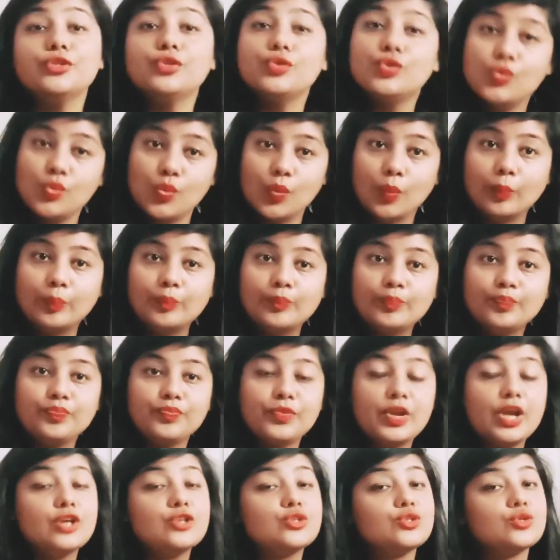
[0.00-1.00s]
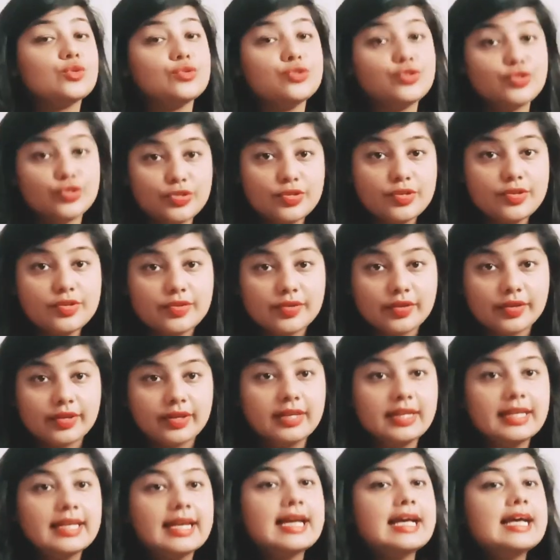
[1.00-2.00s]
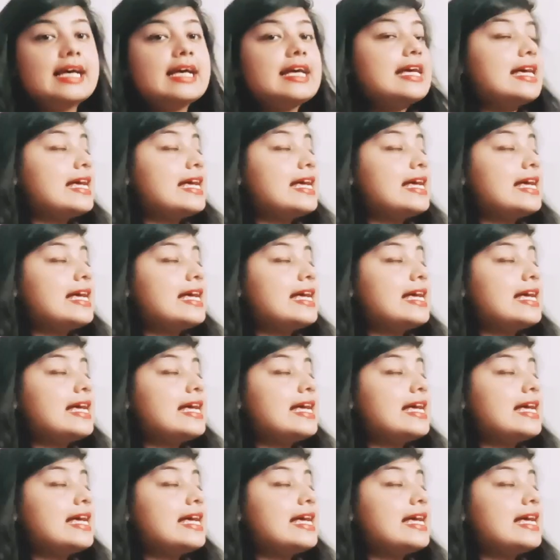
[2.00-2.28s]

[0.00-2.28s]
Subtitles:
room. So children,